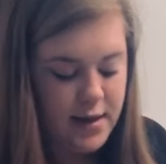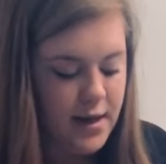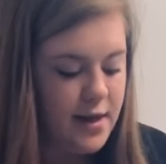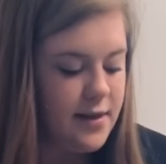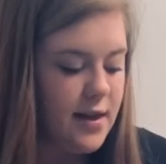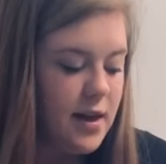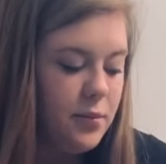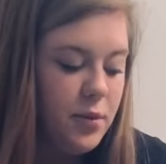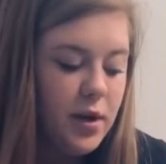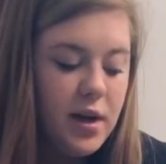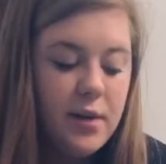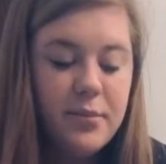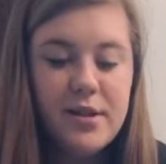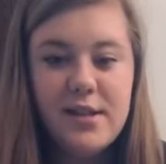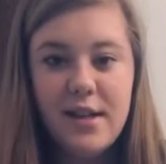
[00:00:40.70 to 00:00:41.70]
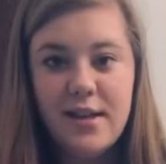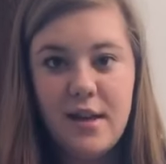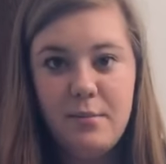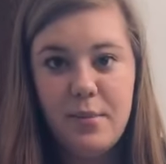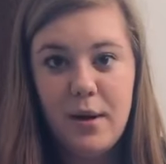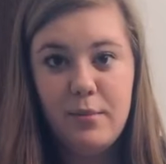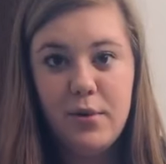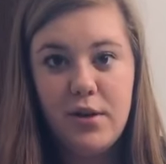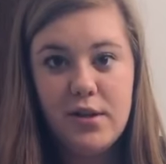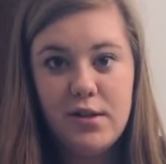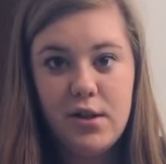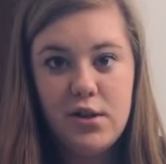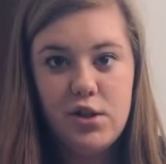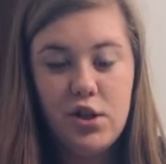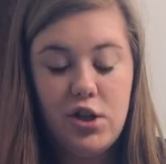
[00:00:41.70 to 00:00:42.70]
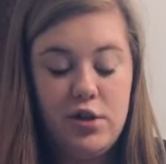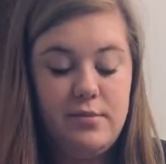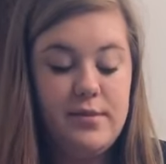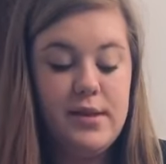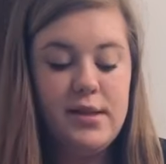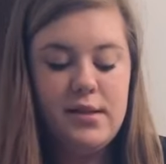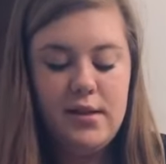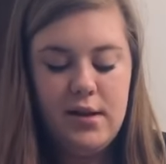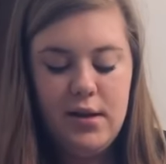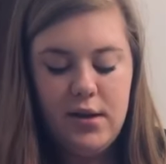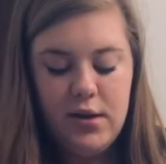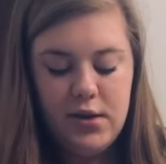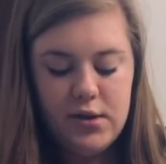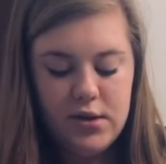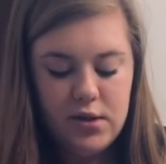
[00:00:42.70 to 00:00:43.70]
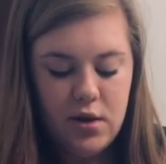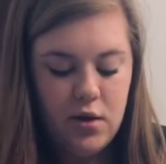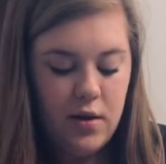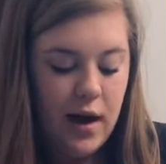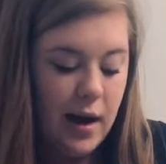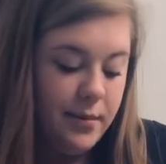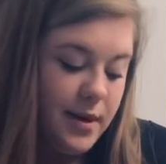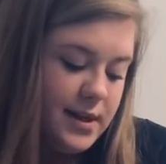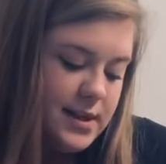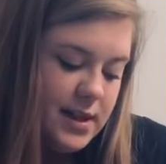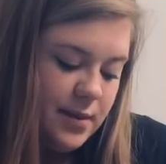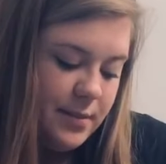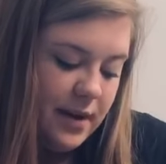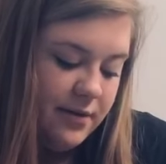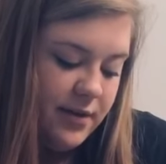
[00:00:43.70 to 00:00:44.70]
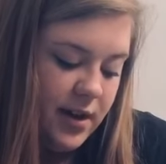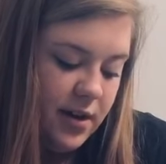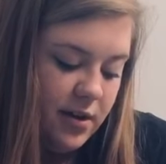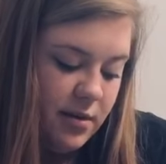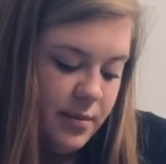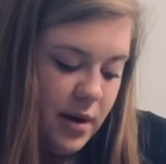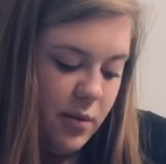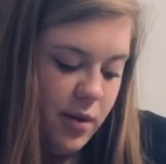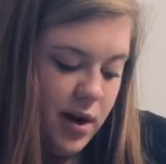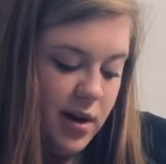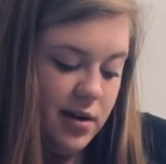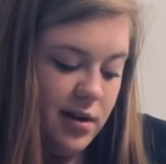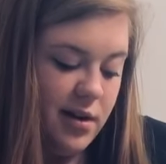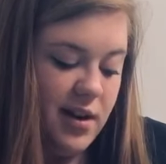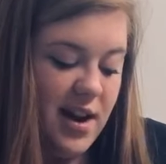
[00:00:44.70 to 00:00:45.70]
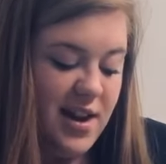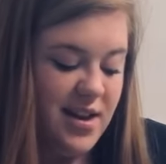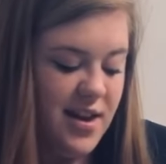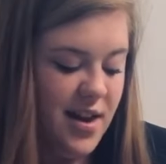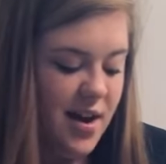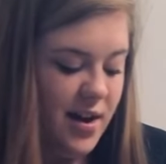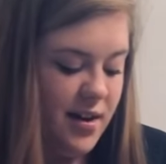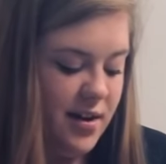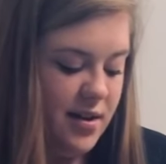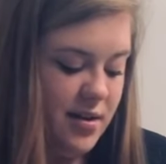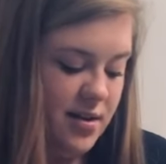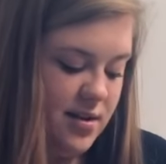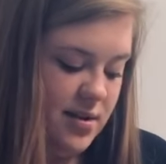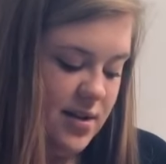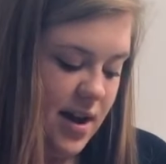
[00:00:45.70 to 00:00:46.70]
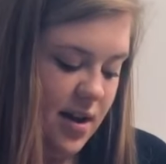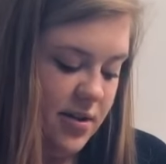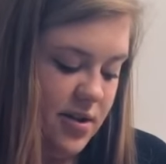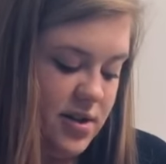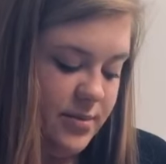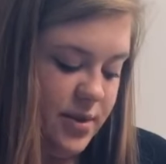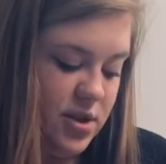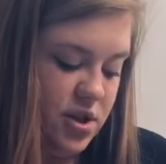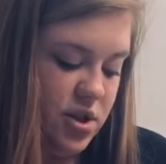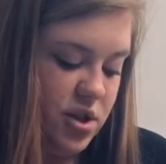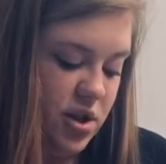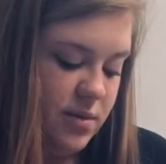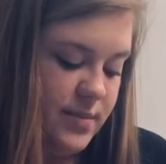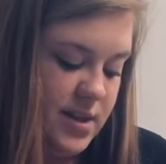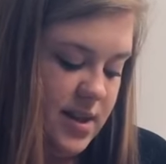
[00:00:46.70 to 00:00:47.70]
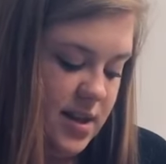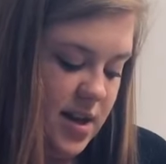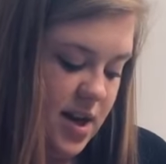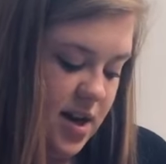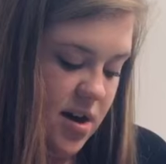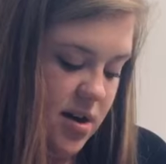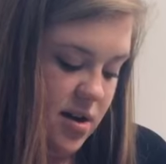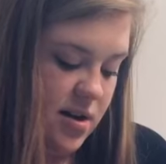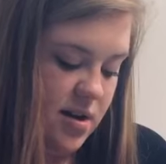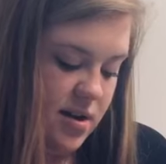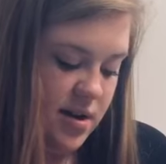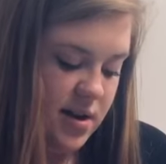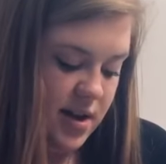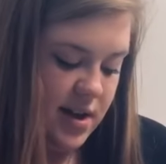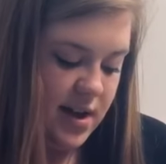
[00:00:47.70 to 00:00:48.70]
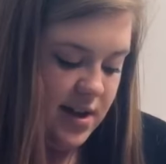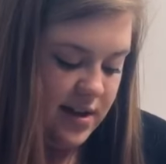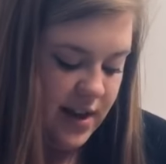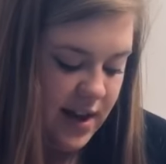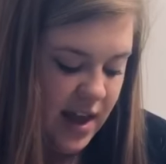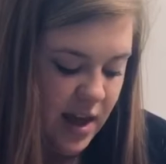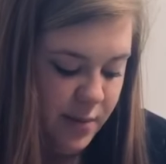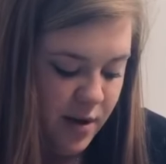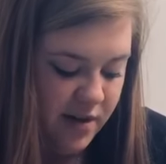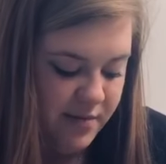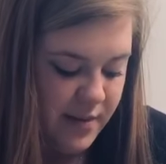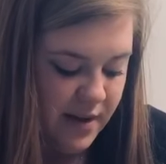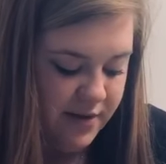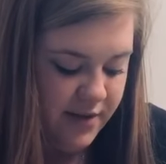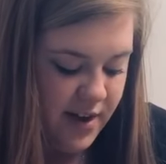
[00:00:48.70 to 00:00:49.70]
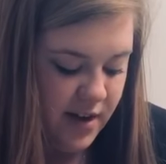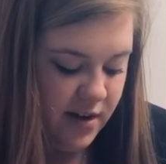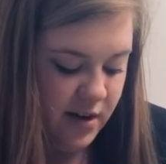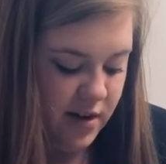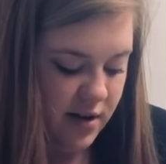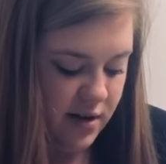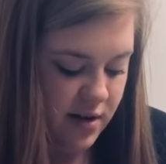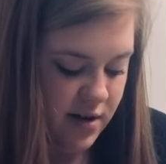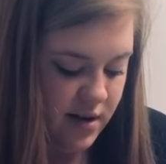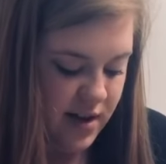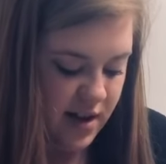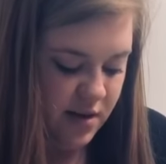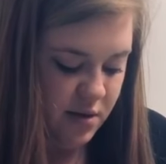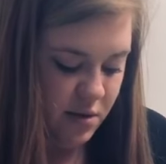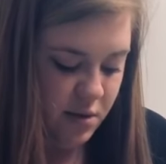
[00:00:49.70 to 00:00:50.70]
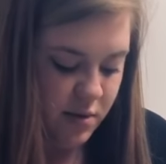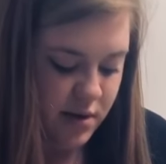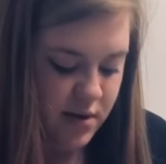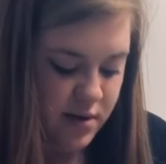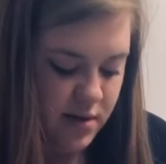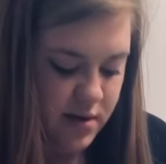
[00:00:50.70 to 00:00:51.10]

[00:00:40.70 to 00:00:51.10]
And then we're gonna pretend that pepper is our germs. So I'm gonna stick my finger in my water and yuck, now there's a bunch of germs in there that came off my finger, ew.